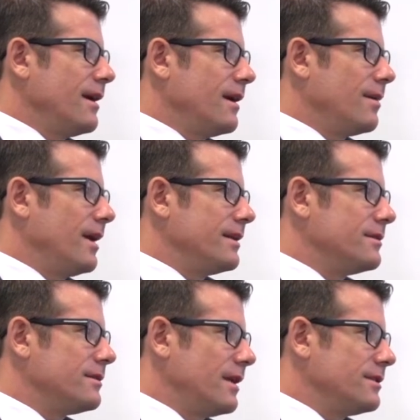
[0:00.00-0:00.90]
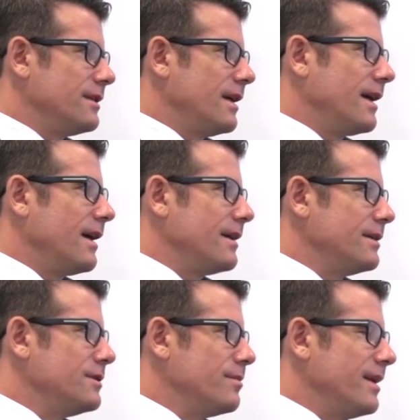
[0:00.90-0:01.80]
at such a young
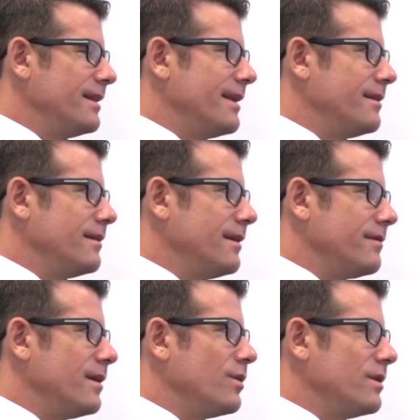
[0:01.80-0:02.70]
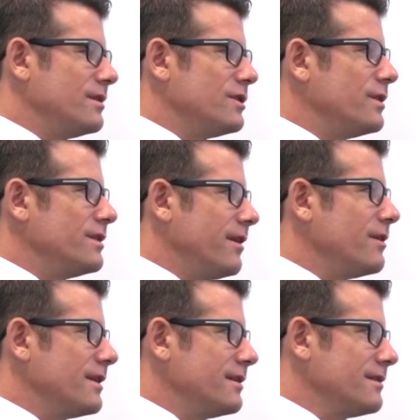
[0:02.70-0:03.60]
age meant that if they wanted to switch
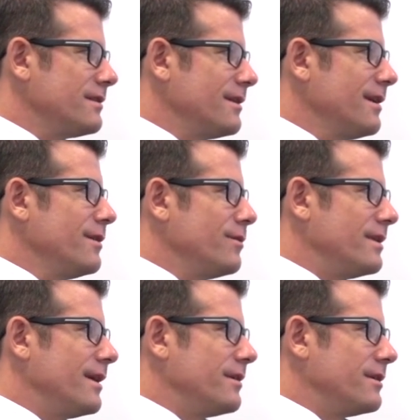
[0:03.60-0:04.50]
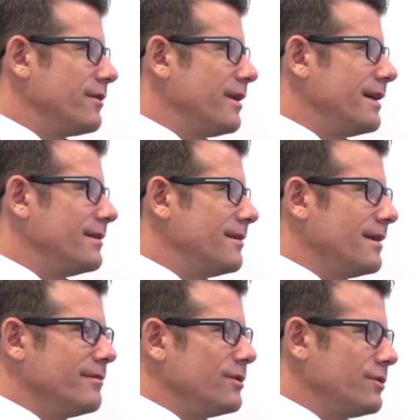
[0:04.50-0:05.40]
focus when they were in grade
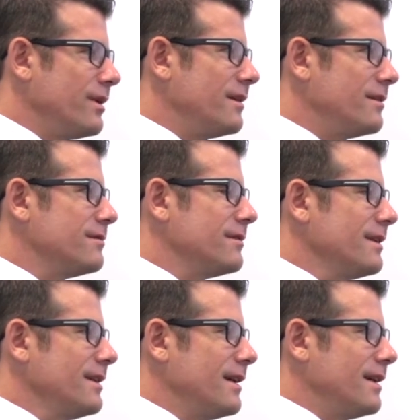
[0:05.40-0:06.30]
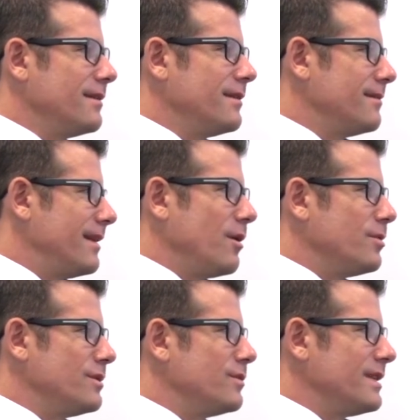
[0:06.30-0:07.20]
11 or 12, that
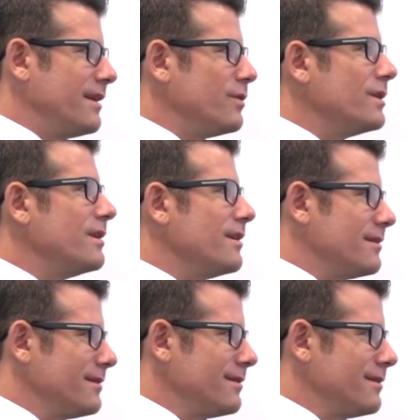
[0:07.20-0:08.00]
option was out the window.